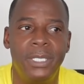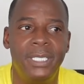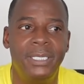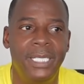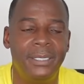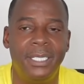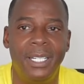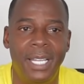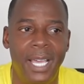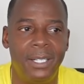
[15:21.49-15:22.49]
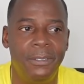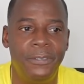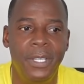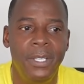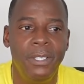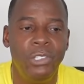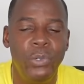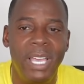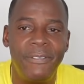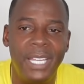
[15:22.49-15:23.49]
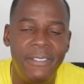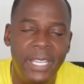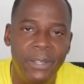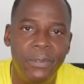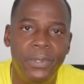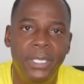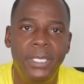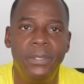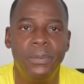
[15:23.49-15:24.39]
It takes a lot of, you have to have a really,